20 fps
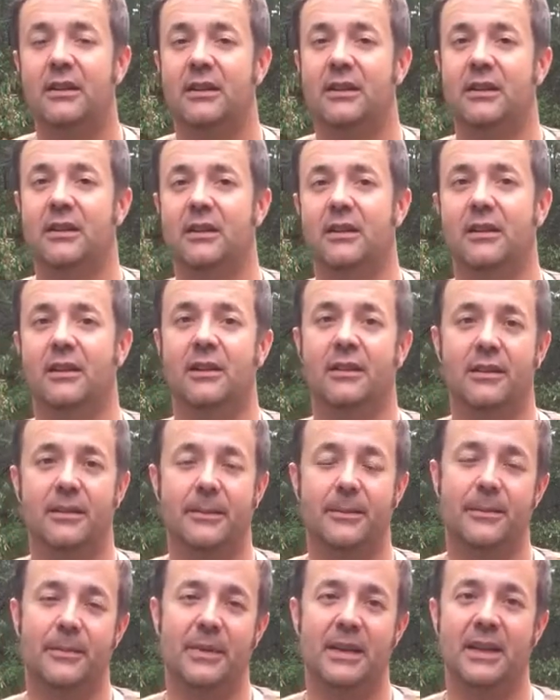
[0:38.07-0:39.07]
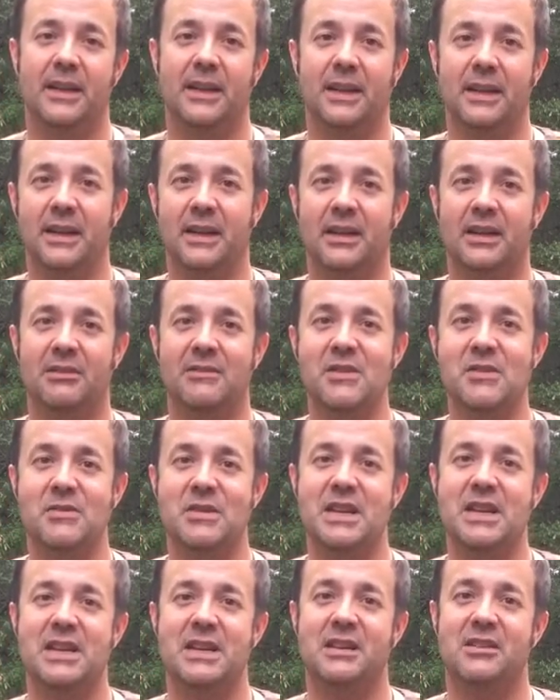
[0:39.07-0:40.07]
And if you
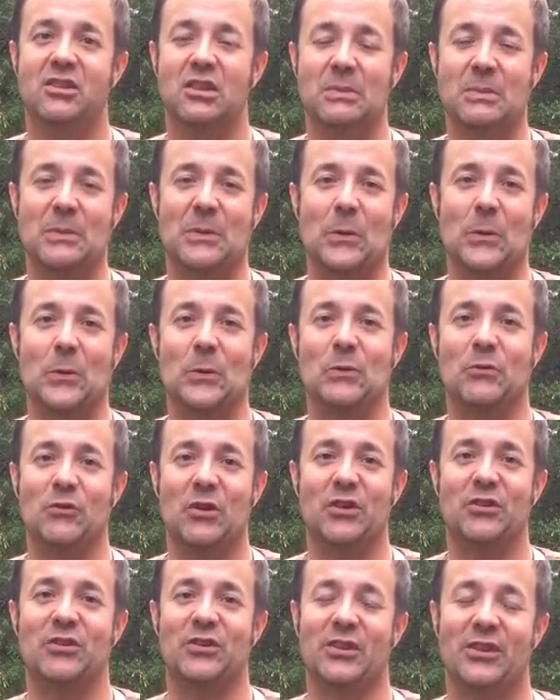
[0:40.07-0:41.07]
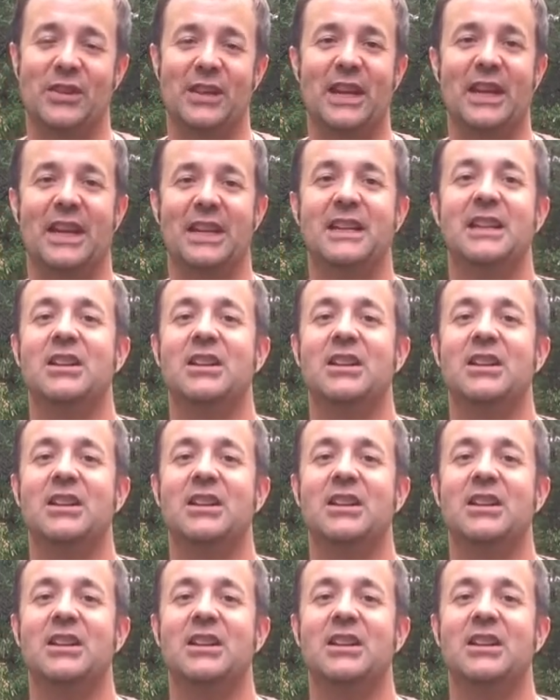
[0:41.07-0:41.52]
need some further instruction on that,